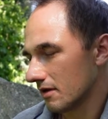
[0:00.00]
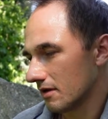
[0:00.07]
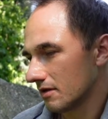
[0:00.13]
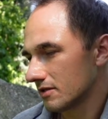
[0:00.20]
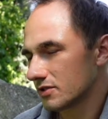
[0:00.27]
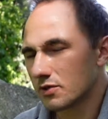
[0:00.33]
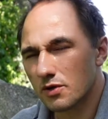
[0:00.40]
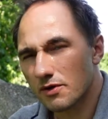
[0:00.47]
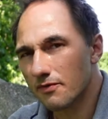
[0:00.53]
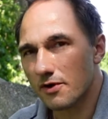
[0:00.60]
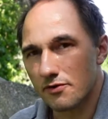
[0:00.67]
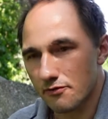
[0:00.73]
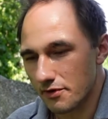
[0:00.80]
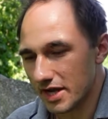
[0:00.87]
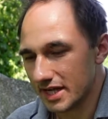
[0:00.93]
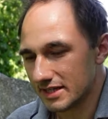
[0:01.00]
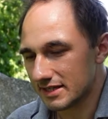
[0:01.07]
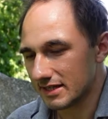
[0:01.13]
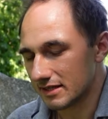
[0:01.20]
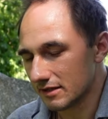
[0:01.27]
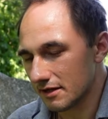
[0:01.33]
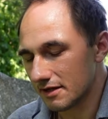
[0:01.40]
sort of a
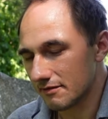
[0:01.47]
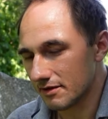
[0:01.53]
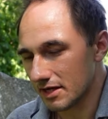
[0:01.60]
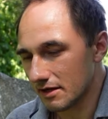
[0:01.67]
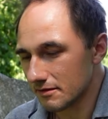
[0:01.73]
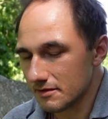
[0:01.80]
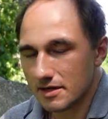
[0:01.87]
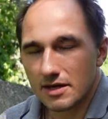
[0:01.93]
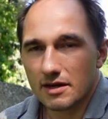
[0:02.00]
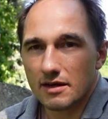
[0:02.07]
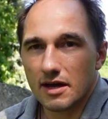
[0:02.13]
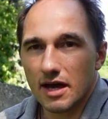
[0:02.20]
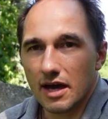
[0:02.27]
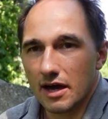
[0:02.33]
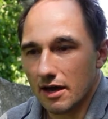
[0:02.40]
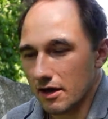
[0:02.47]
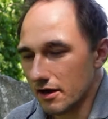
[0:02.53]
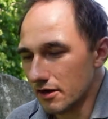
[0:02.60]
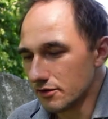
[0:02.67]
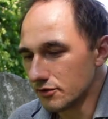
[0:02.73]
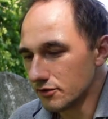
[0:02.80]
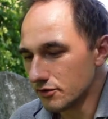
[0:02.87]
rating, not even
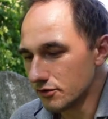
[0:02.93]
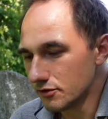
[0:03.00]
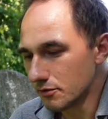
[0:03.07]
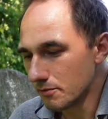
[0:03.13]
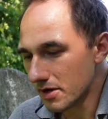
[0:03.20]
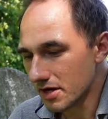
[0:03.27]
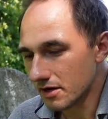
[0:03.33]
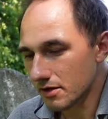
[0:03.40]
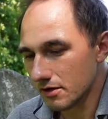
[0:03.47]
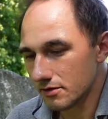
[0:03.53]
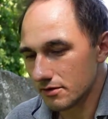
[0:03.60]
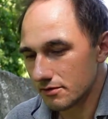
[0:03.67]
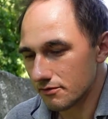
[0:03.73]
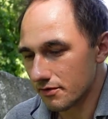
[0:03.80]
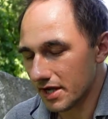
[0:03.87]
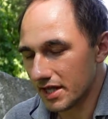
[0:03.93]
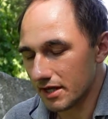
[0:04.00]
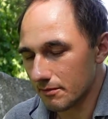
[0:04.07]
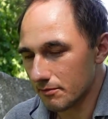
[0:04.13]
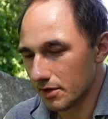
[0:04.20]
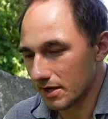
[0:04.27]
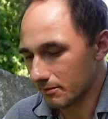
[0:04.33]
a numerical
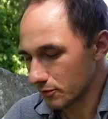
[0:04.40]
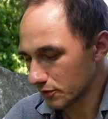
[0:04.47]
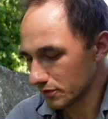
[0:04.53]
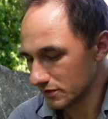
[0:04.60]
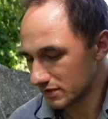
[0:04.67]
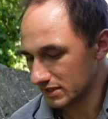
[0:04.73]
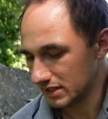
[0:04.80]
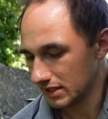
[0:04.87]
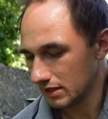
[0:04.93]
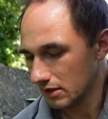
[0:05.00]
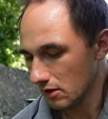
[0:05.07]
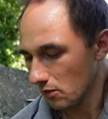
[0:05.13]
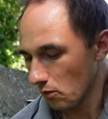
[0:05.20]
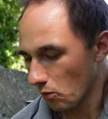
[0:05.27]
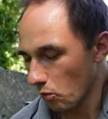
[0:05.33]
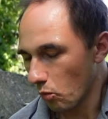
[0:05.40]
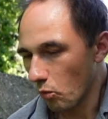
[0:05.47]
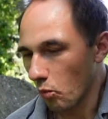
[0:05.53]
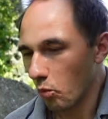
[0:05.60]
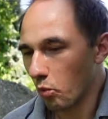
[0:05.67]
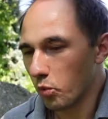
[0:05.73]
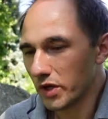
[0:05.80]
rating, but I'm going to see
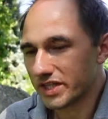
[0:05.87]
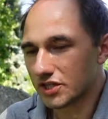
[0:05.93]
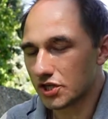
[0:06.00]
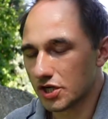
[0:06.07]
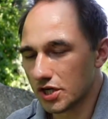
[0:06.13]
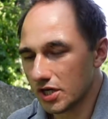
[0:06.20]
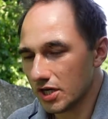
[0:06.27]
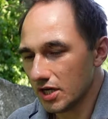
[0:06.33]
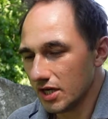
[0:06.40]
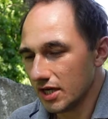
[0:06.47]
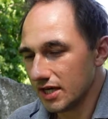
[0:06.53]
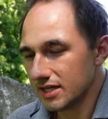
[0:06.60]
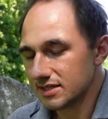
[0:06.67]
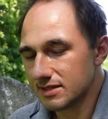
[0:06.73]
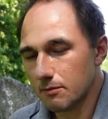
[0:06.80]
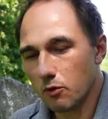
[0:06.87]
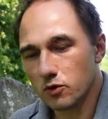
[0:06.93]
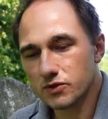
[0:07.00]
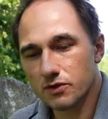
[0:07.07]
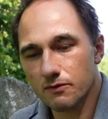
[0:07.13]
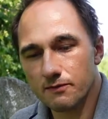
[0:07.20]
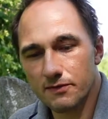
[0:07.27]
which is the
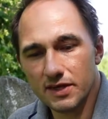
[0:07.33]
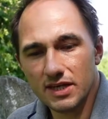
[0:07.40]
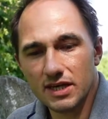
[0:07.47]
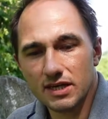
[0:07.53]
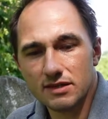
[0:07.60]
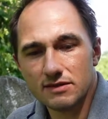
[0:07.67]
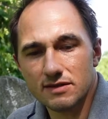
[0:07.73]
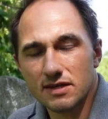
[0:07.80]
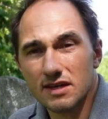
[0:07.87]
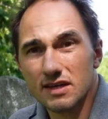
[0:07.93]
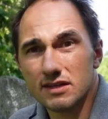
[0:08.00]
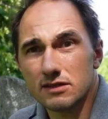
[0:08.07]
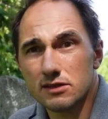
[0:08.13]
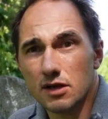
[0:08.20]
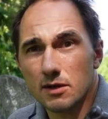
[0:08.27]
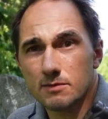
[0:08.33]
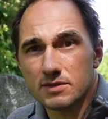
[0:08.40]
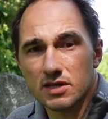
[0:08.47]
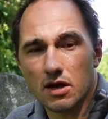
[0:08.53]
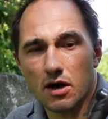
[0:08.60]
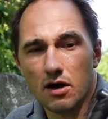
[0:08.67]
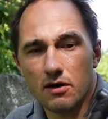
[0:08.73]
most convenient in terms
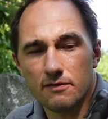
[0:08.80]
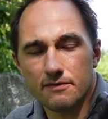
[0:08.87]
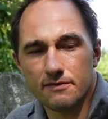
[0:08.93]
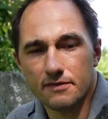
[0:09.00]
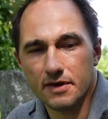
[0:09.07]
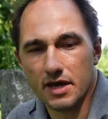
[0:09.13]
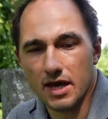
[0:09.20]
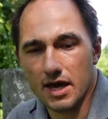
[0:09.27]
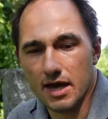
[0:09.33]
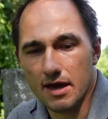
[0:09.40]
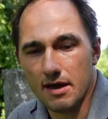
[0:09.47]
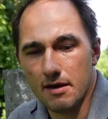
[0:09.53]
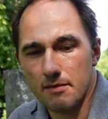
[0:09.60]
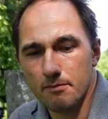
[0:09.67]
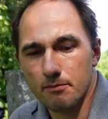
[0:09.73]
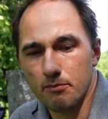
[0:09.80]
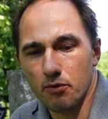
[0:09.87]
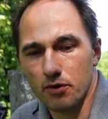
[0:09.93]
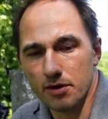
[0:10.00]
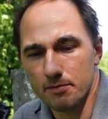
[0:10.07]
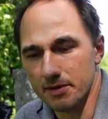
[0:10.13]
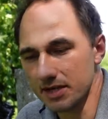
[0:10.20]
of
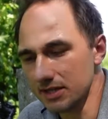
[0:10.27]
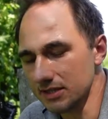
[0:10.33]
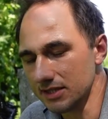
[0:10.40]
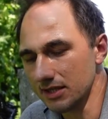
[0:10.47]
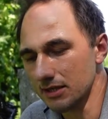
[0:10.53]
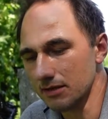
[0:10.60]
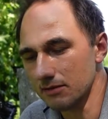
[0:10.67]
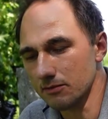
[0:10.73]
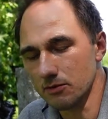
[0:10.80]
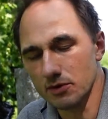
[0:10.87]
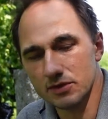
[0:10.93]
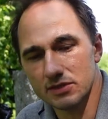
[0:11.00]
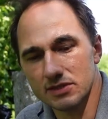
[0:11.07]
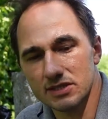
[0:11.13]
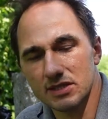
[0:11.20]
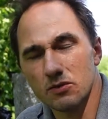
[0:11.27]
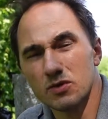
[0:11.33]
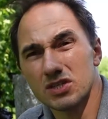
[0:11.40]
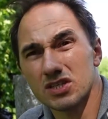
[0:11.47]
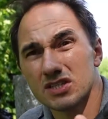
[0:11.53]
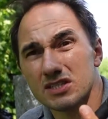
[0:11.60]
portability. I'm going to see which is